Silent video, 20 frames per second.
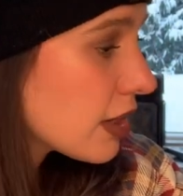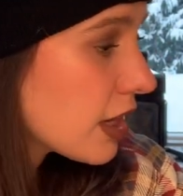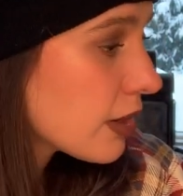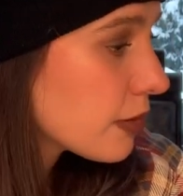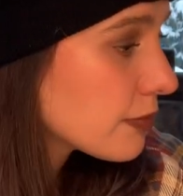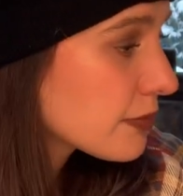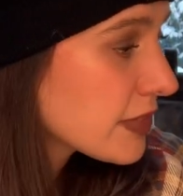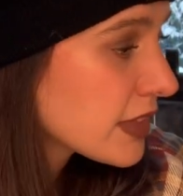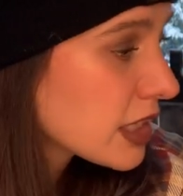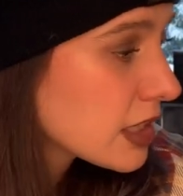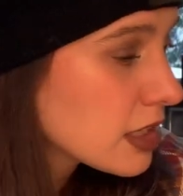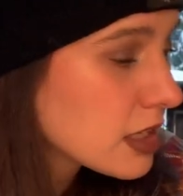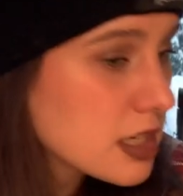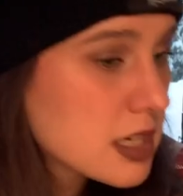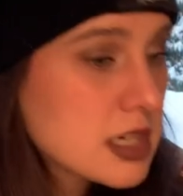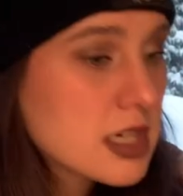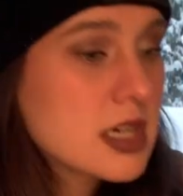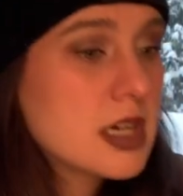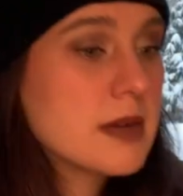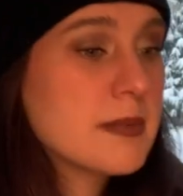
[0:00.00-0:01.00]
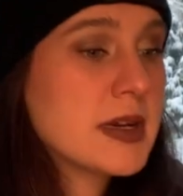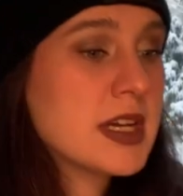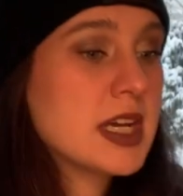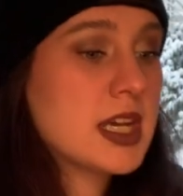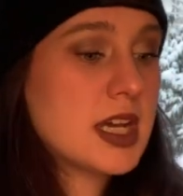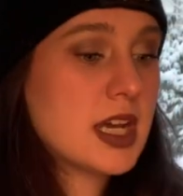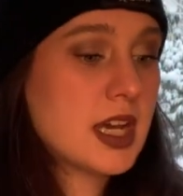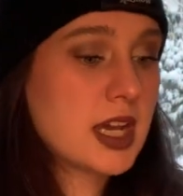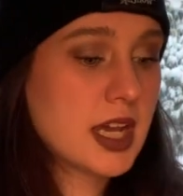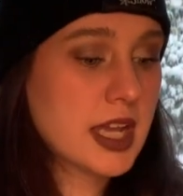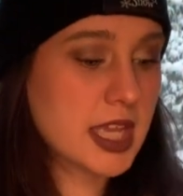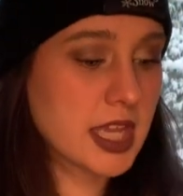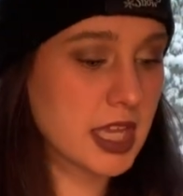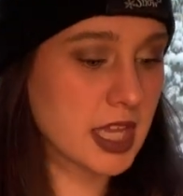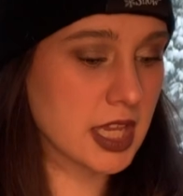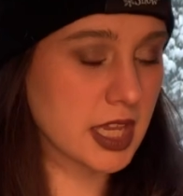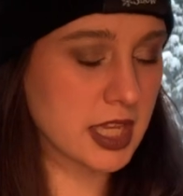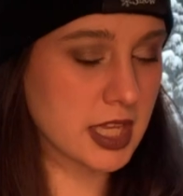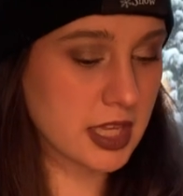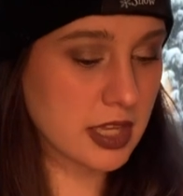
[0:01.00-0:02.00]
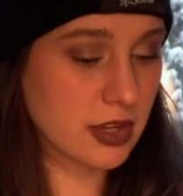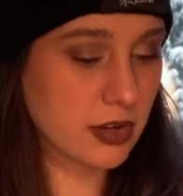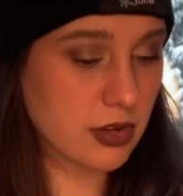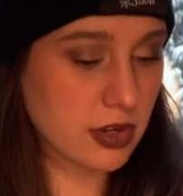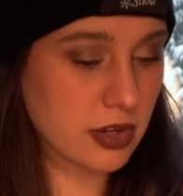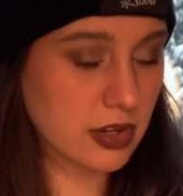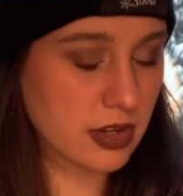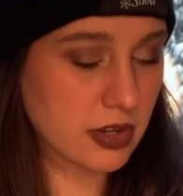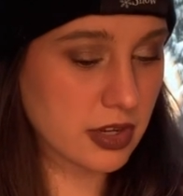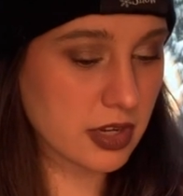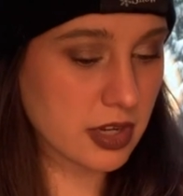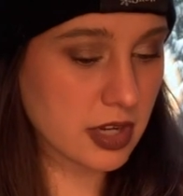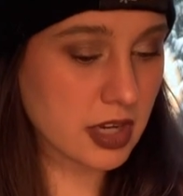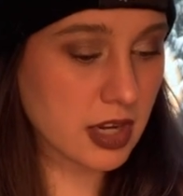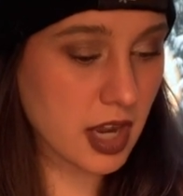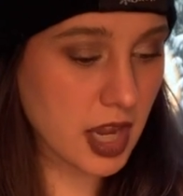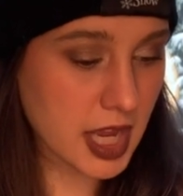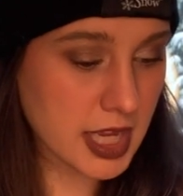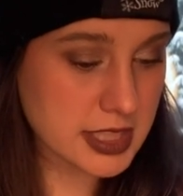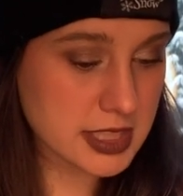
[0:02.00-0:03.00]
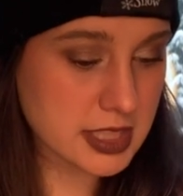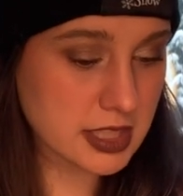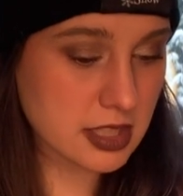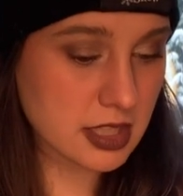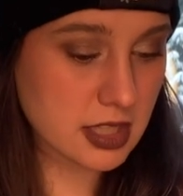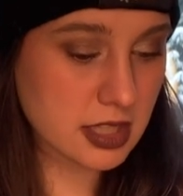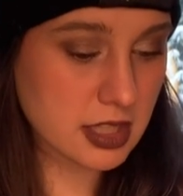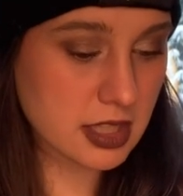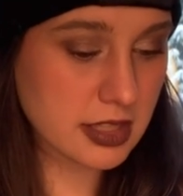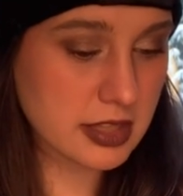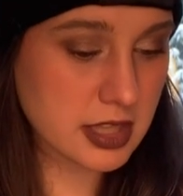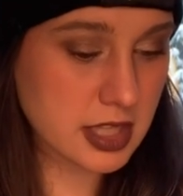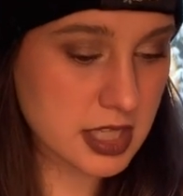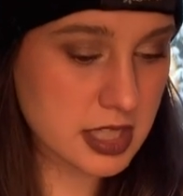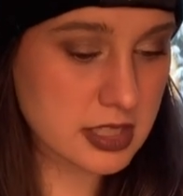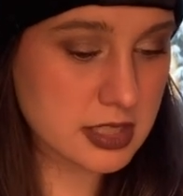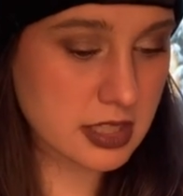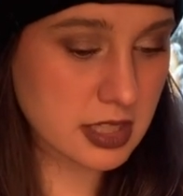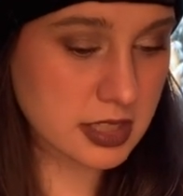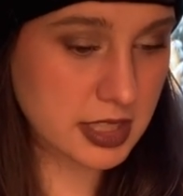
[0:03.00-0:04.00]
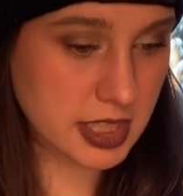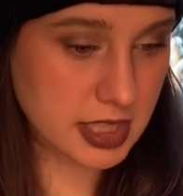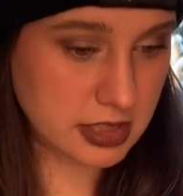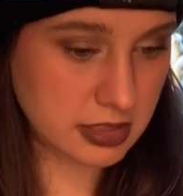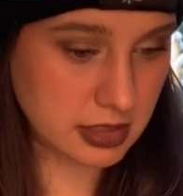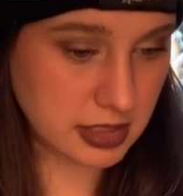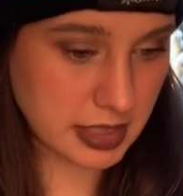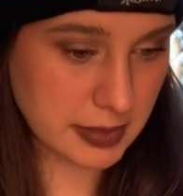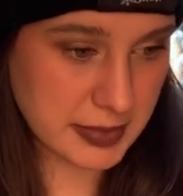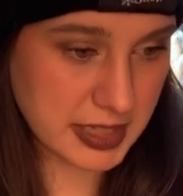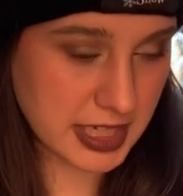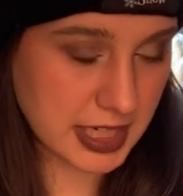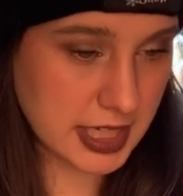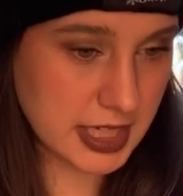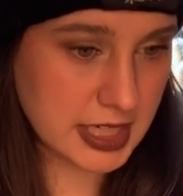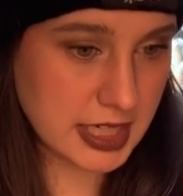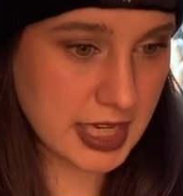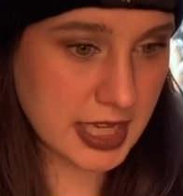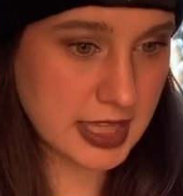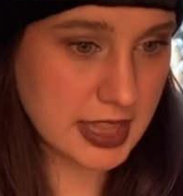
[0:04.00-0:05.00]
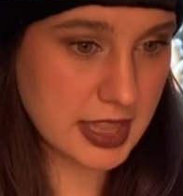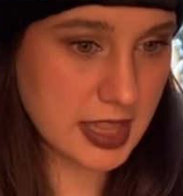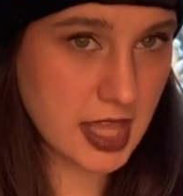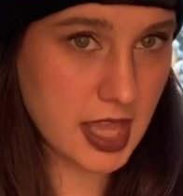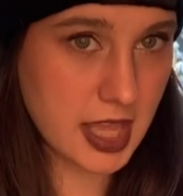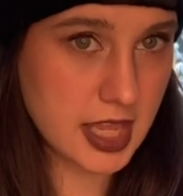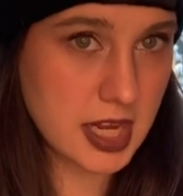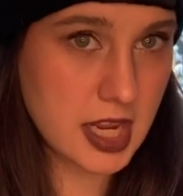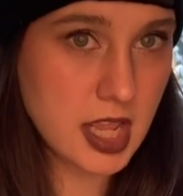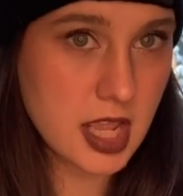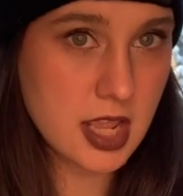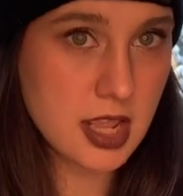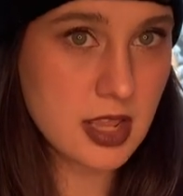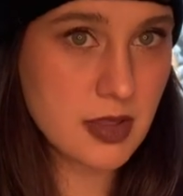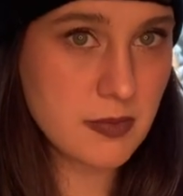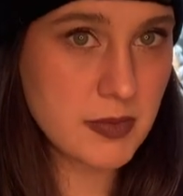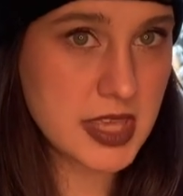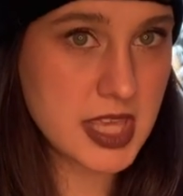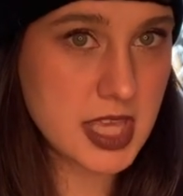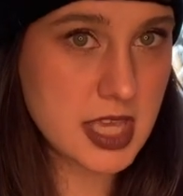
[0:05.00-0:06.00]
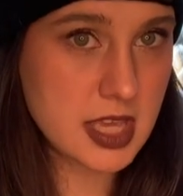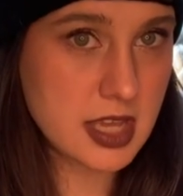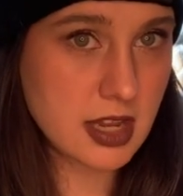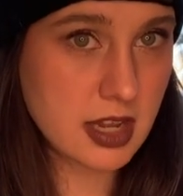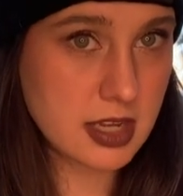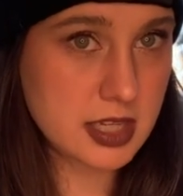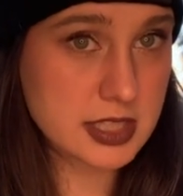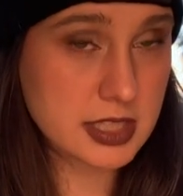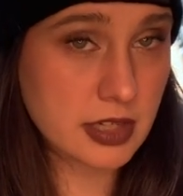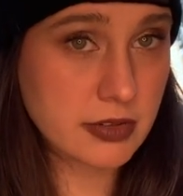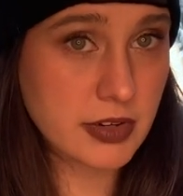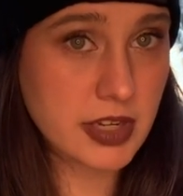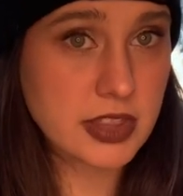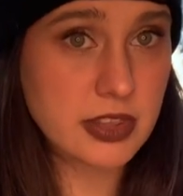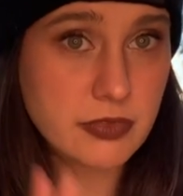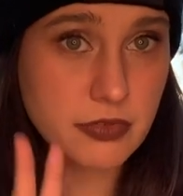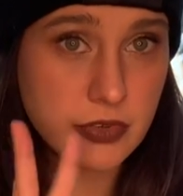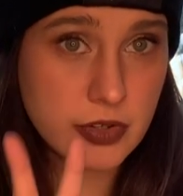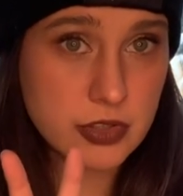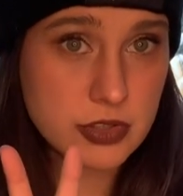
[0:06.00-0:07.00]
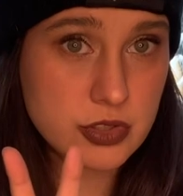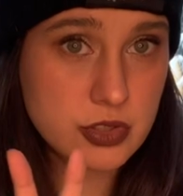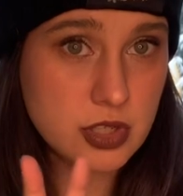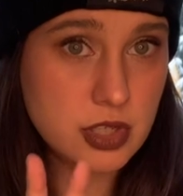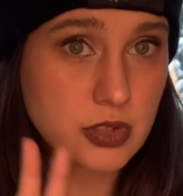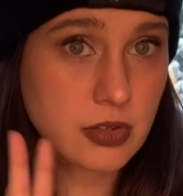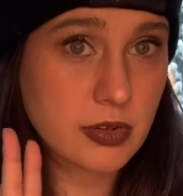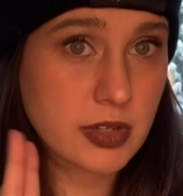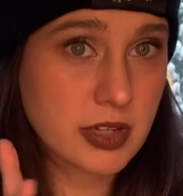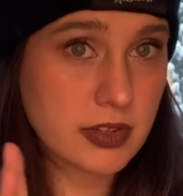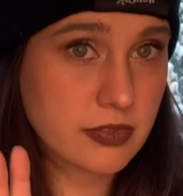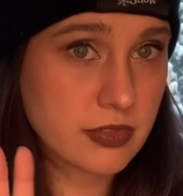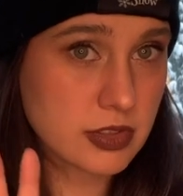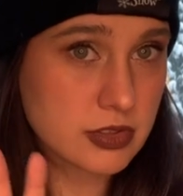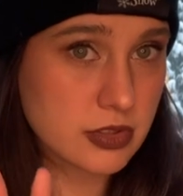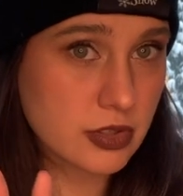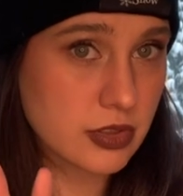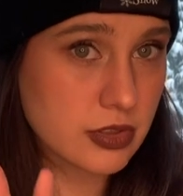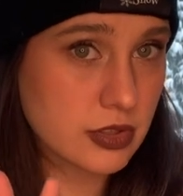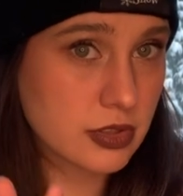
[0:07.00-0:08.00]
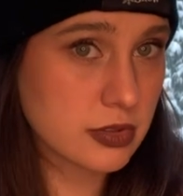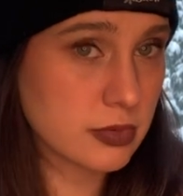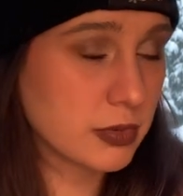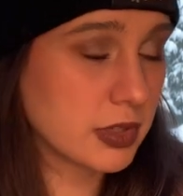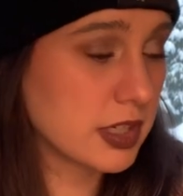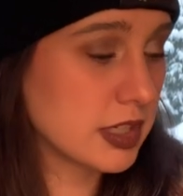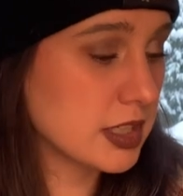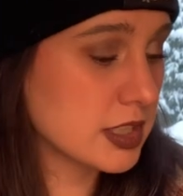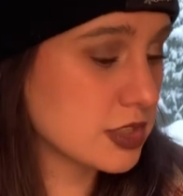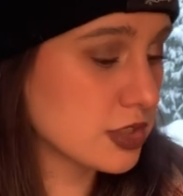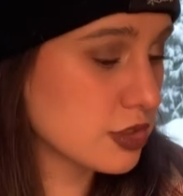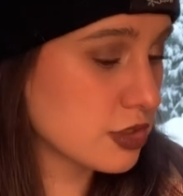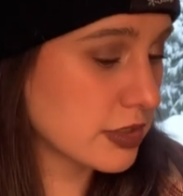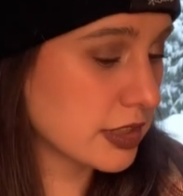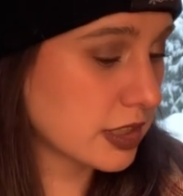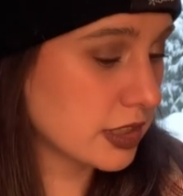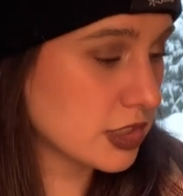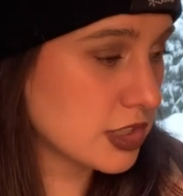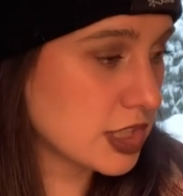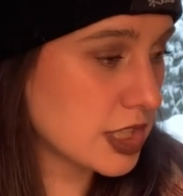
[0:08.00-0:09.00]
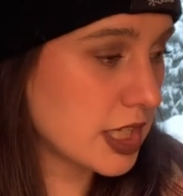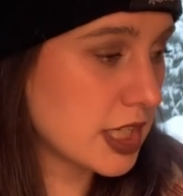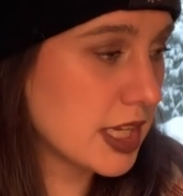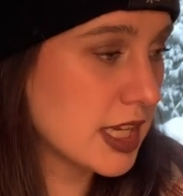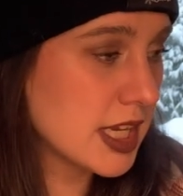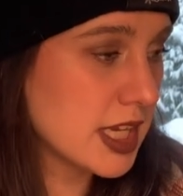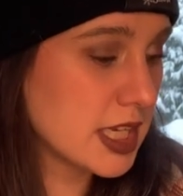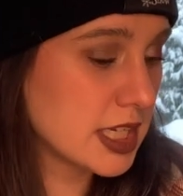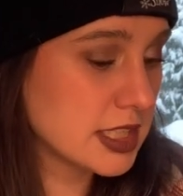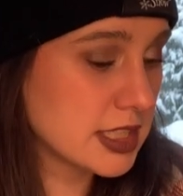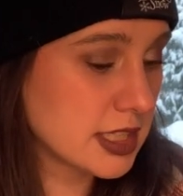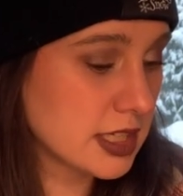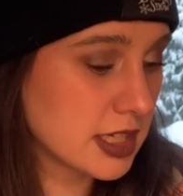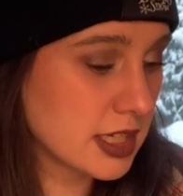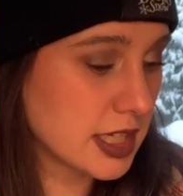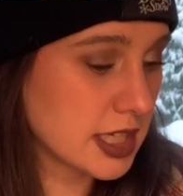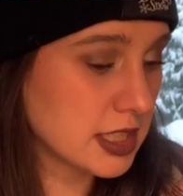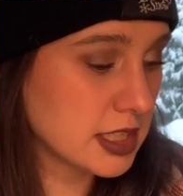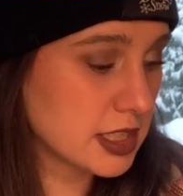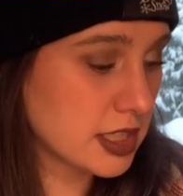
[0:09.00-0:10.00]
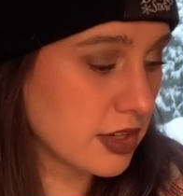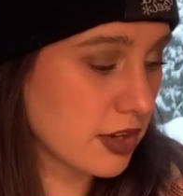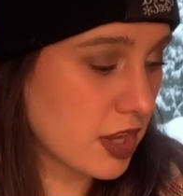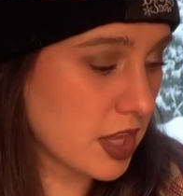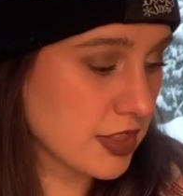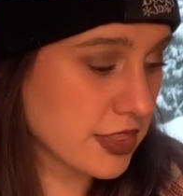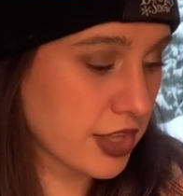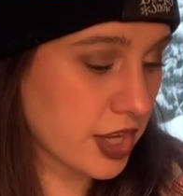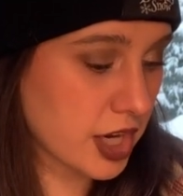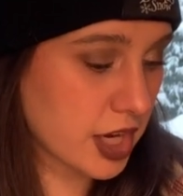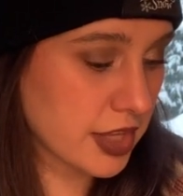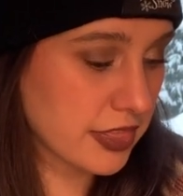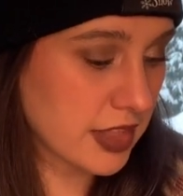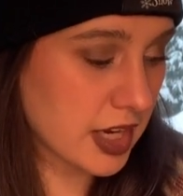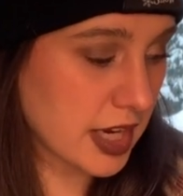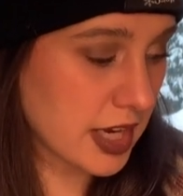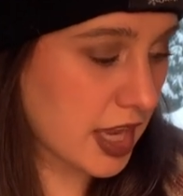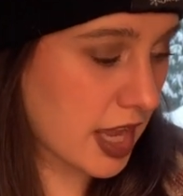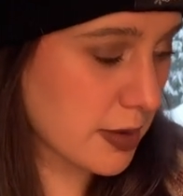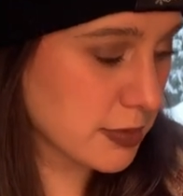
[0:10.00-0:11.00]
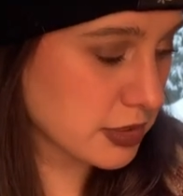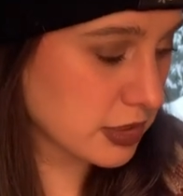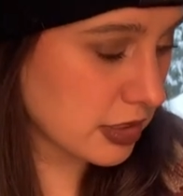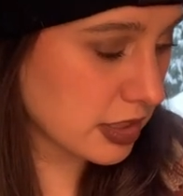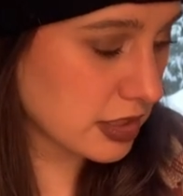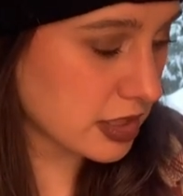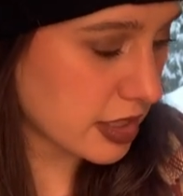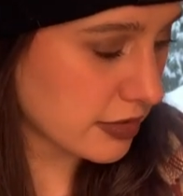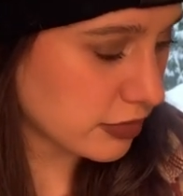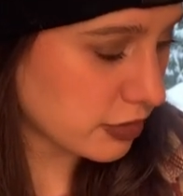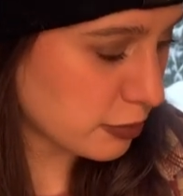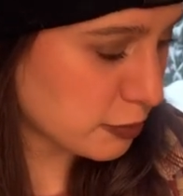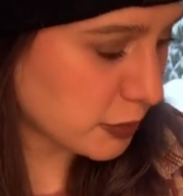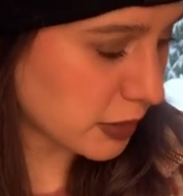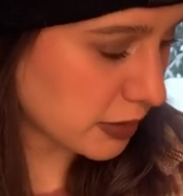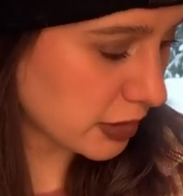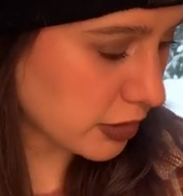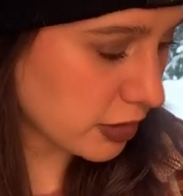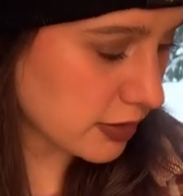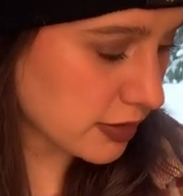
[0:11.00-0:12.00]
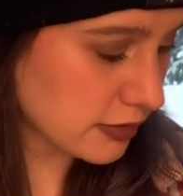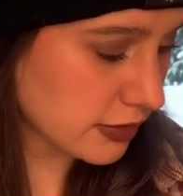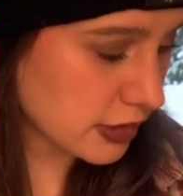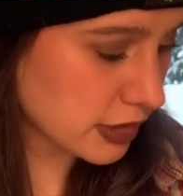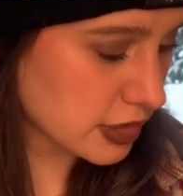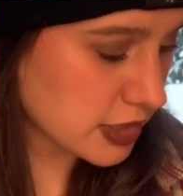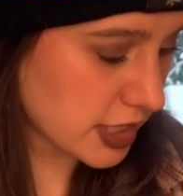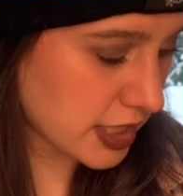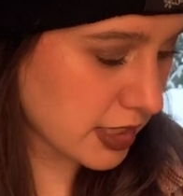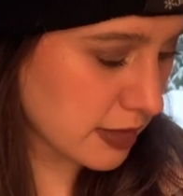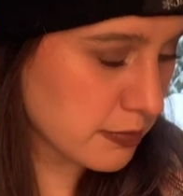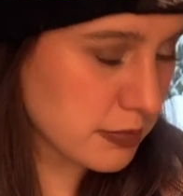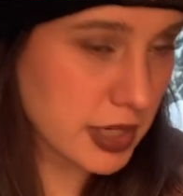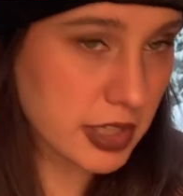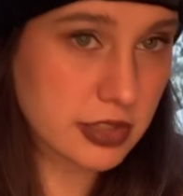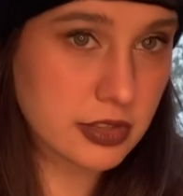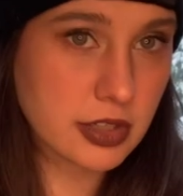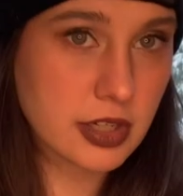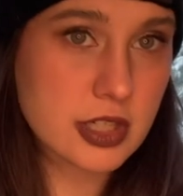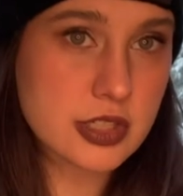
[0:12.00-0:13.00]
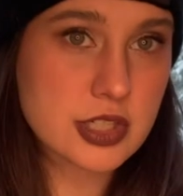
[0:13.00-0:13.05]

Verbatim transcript: Oh, um, I got these on Kindle Unlimited, and then because I read the first two, I have, there's a third one. It's a trilogy. It's an indie author that I absolutely love. You've probably heard of her, J M Buckler.